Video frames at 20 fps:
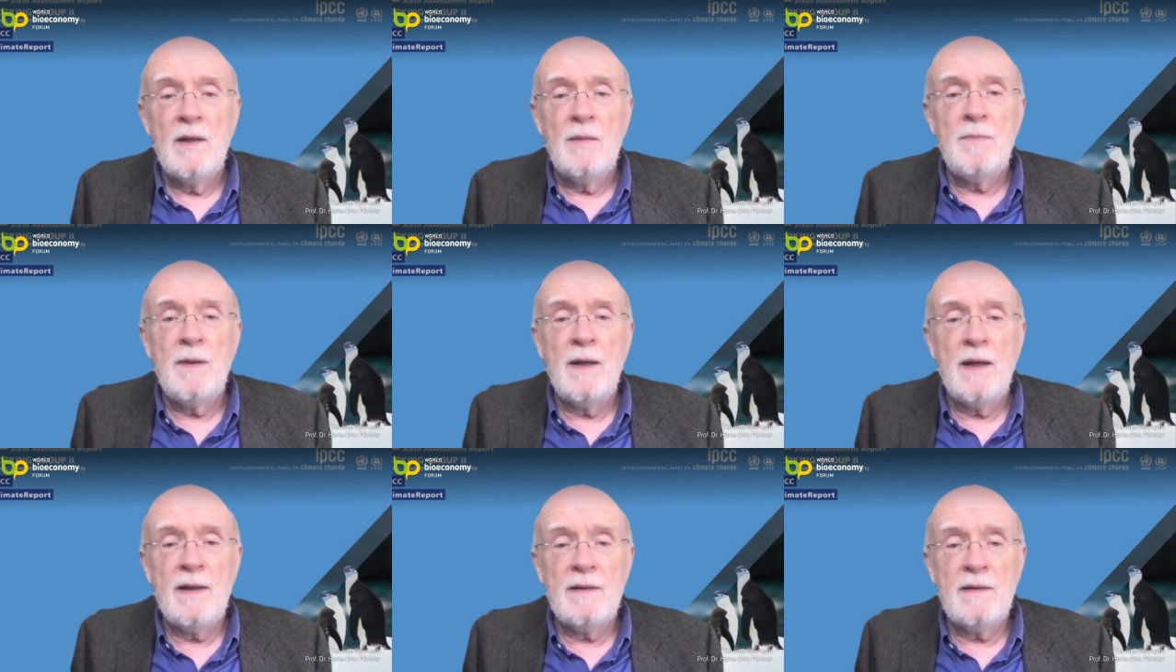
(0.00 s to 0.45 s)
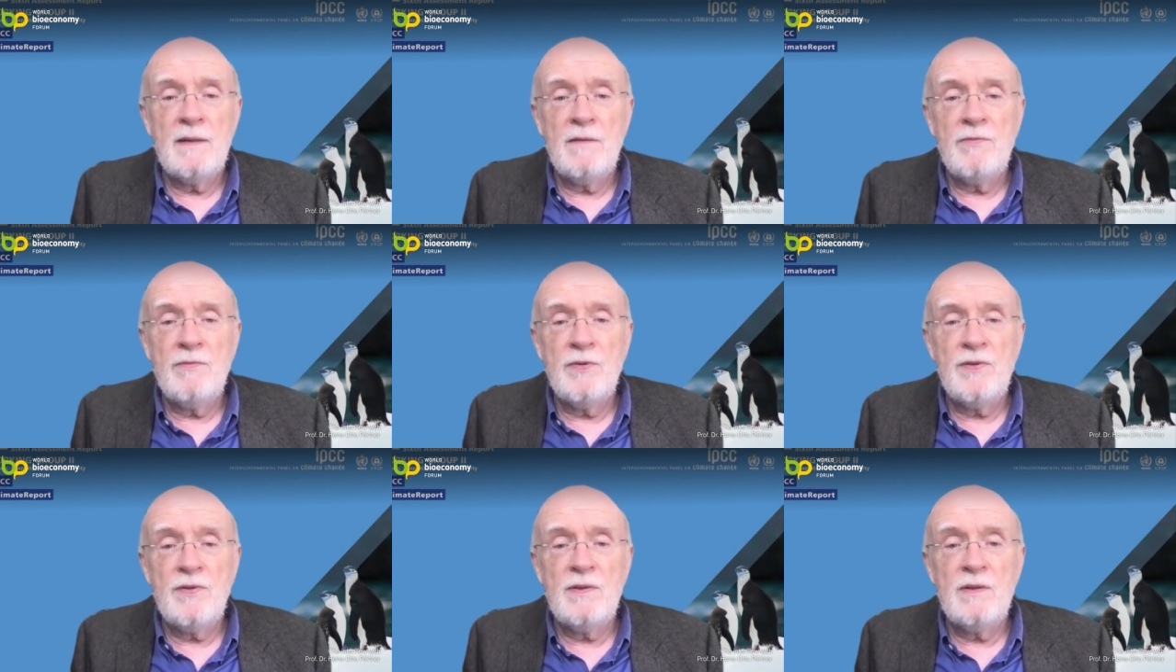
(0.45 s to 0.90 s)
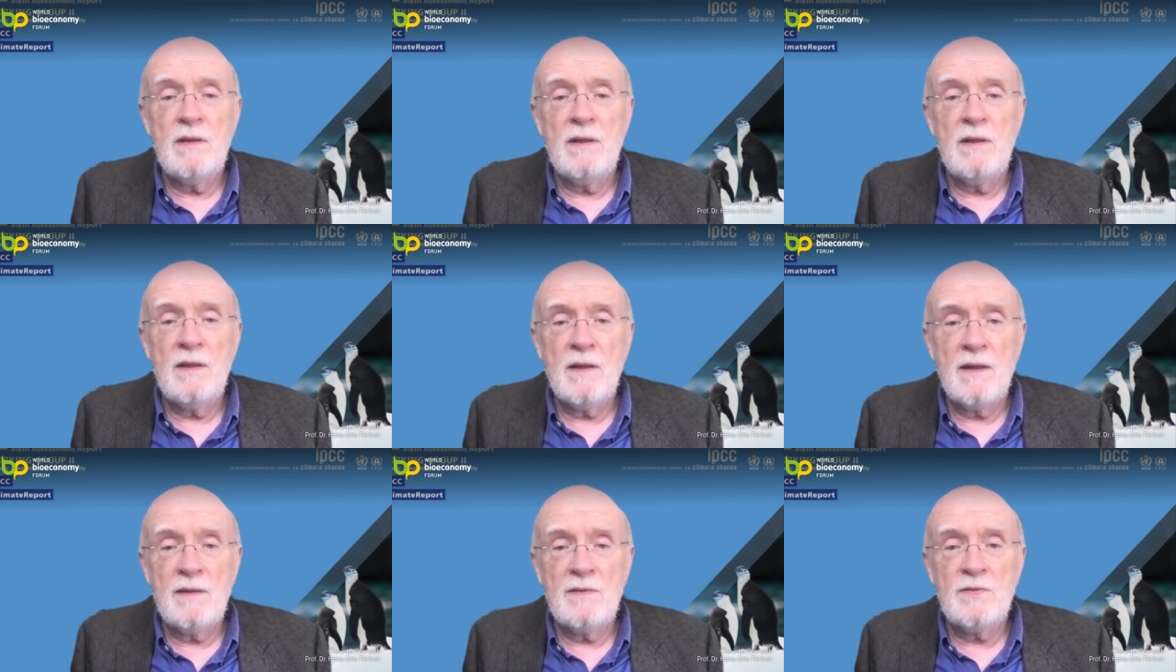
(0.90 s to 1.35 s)

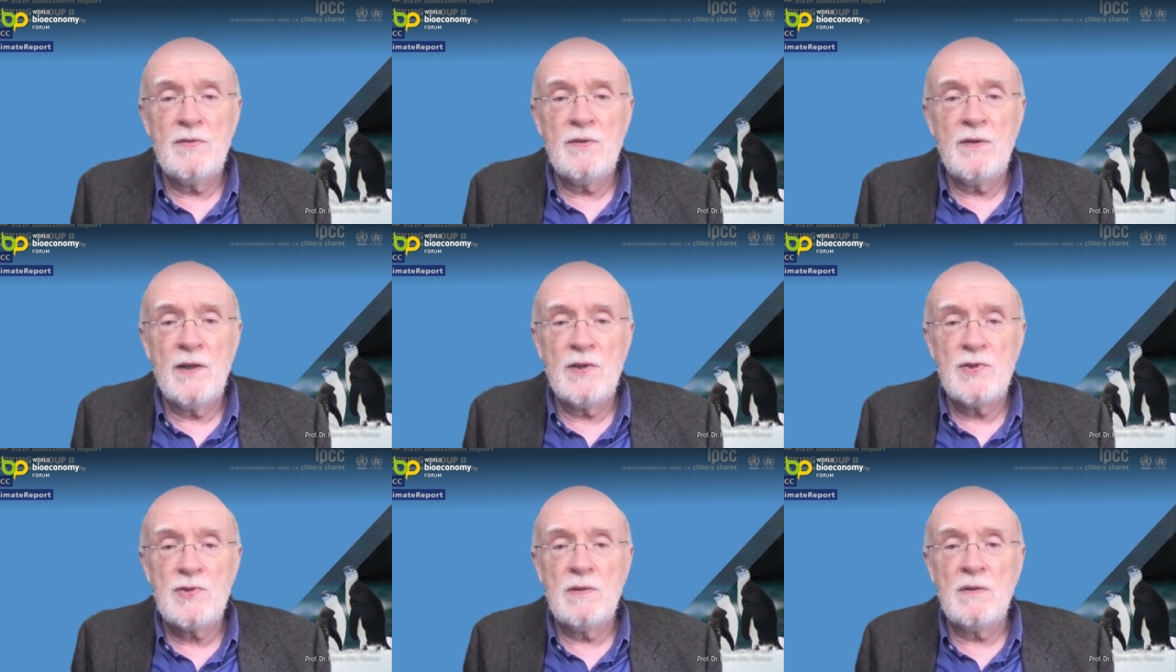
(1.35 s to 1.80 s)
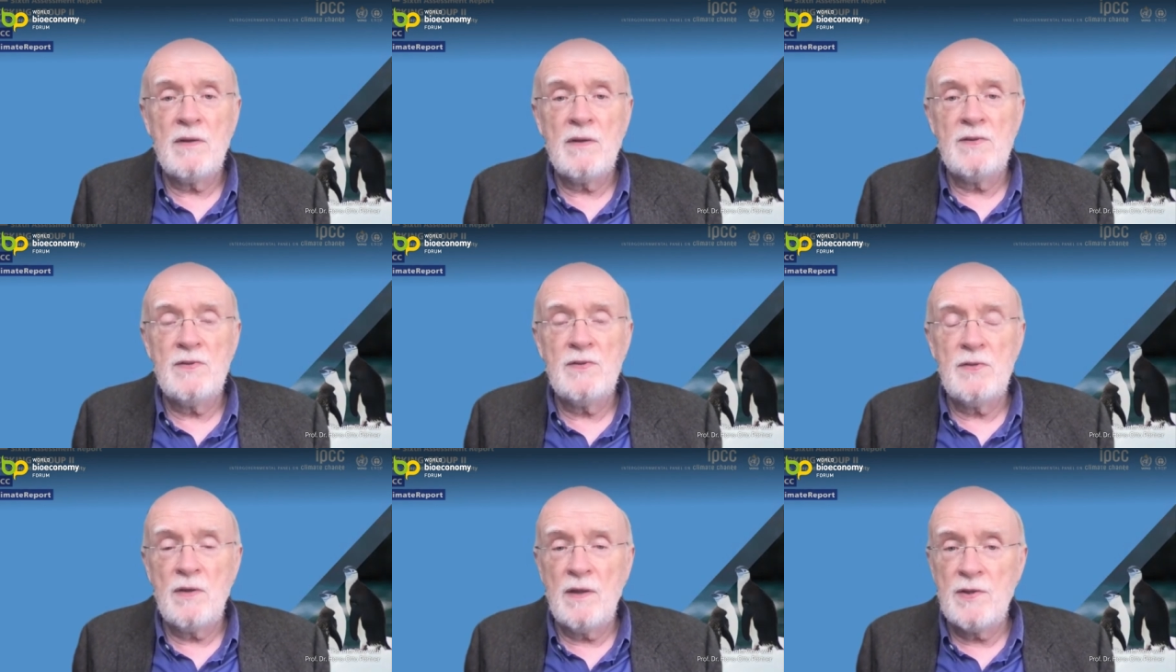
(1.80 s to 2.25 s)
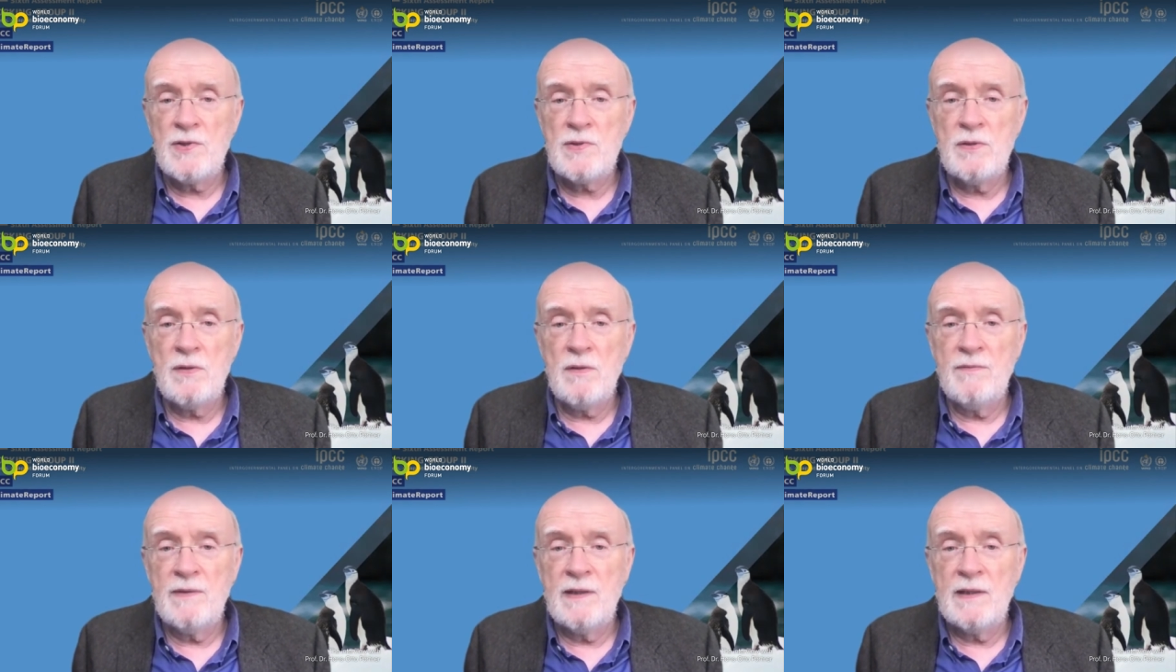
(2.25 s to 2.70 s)
biodiversity restoration, restoration
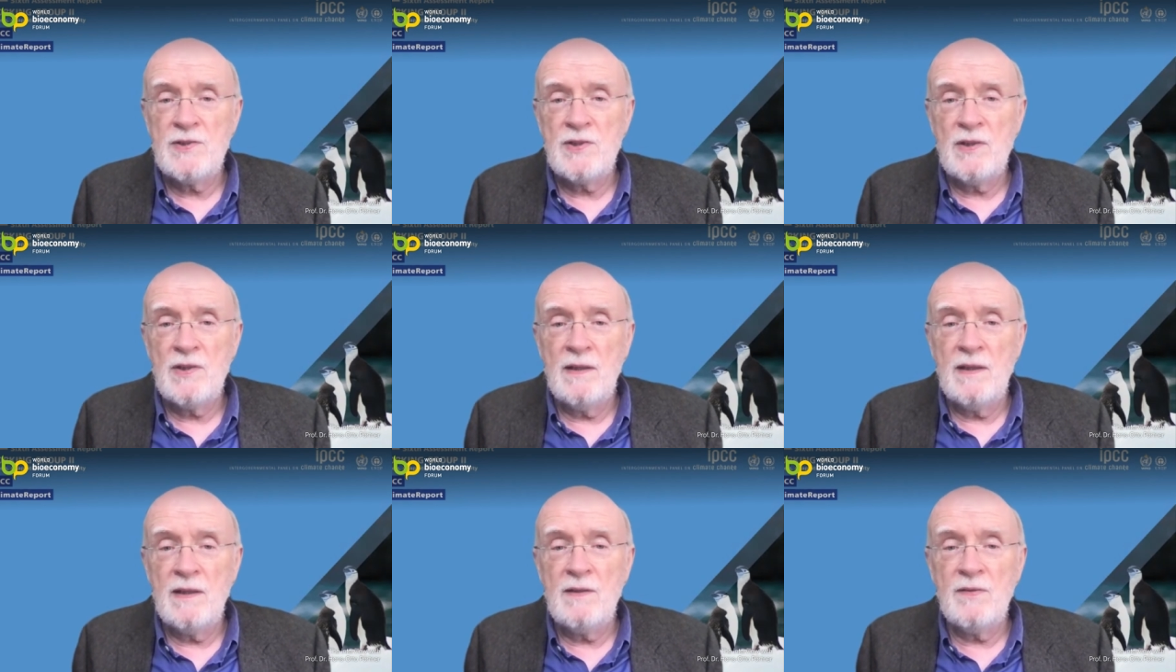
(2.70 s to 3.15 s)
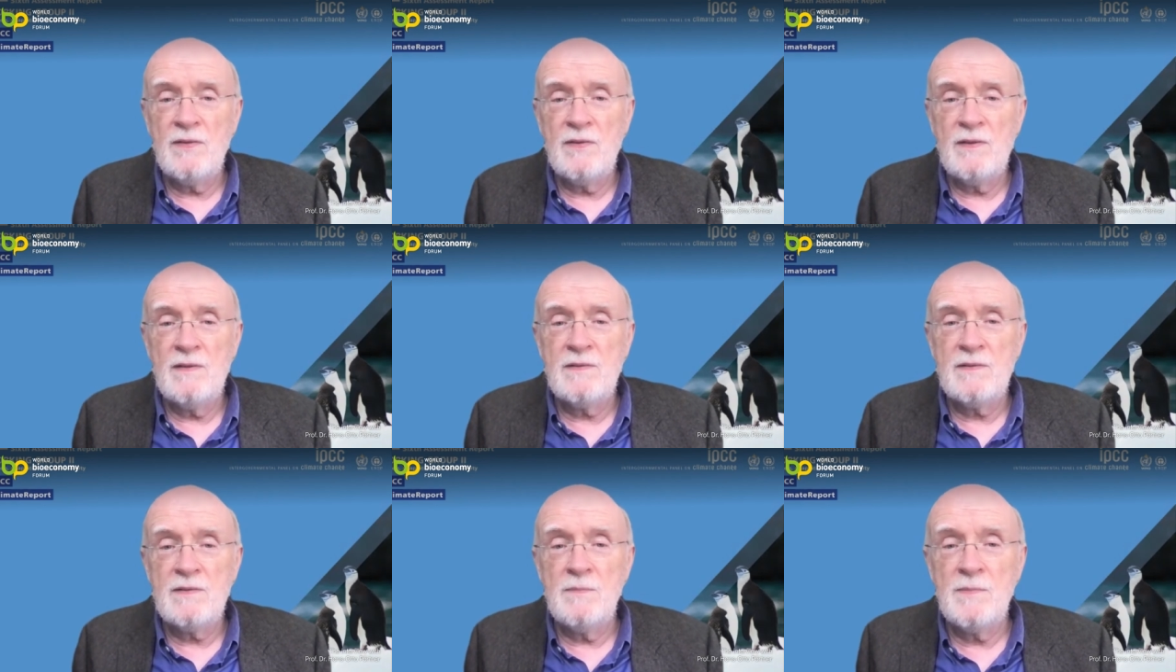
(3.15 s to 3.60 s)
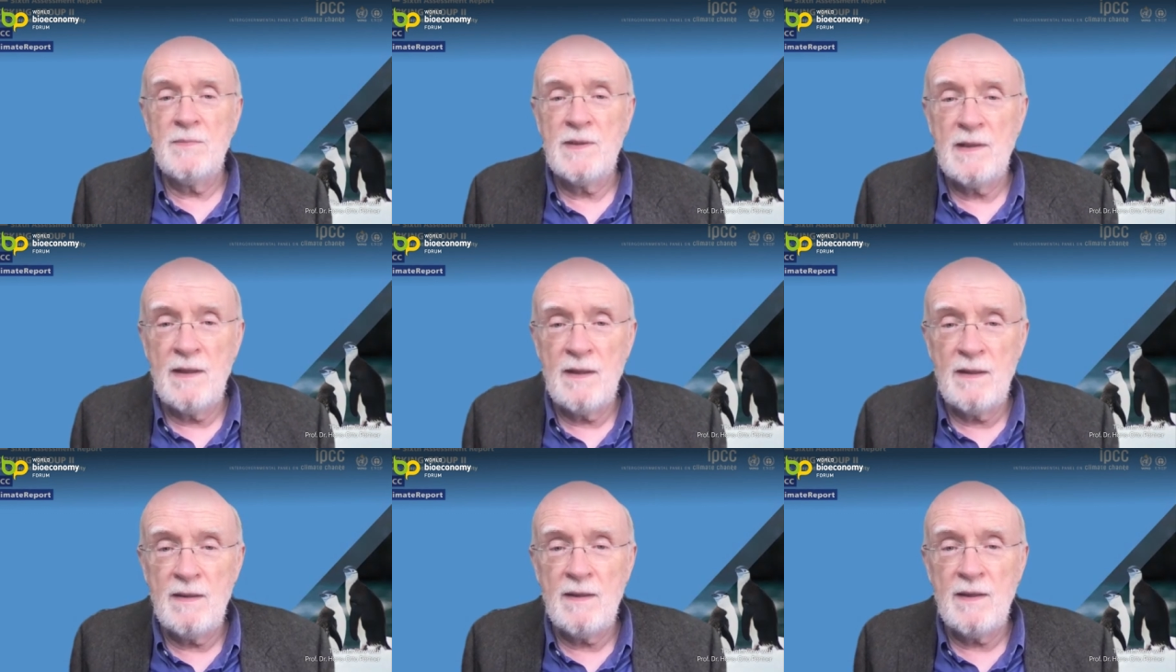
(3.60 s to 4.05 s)
of natural ecosystems
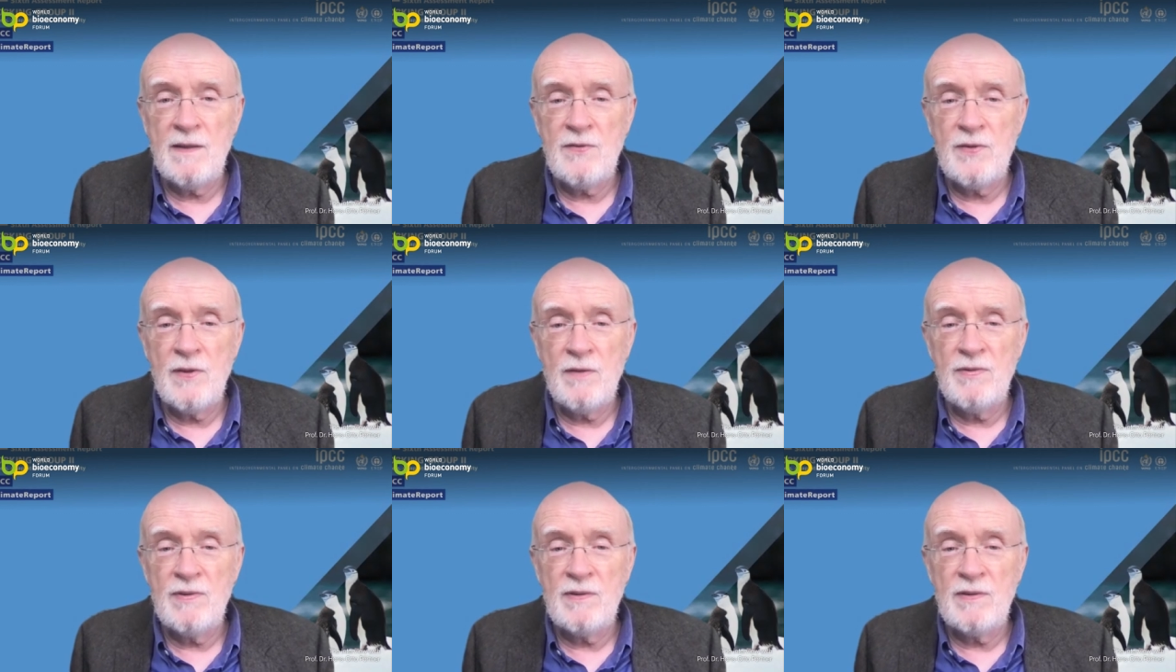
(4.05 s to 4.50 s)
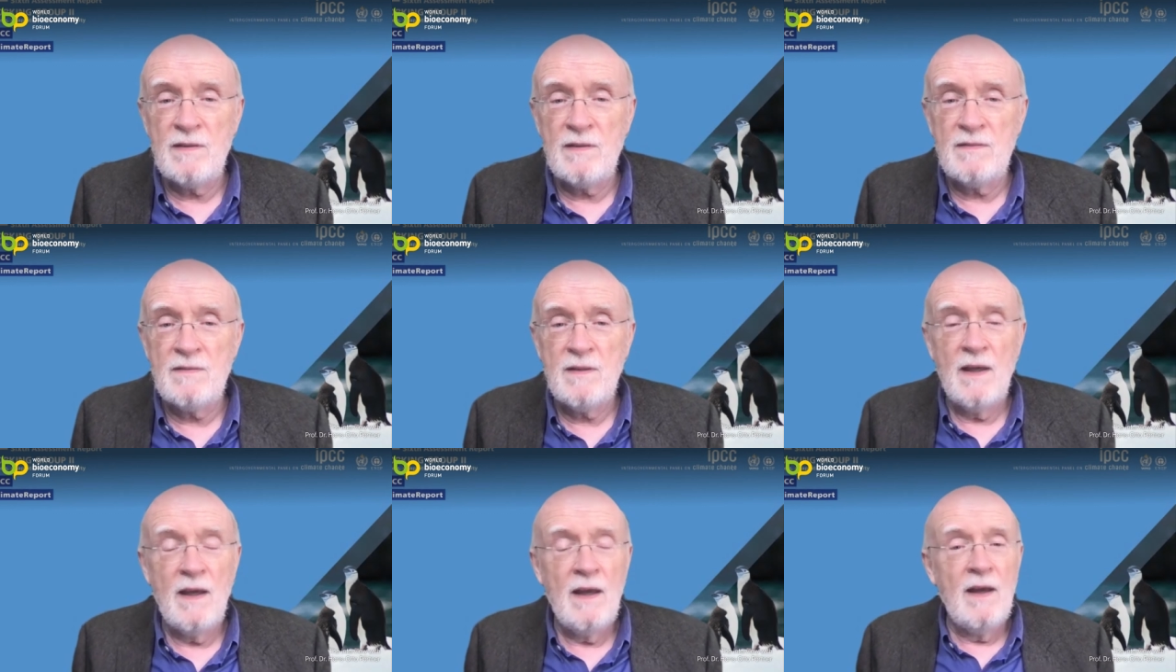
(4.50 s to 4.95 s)
and their services.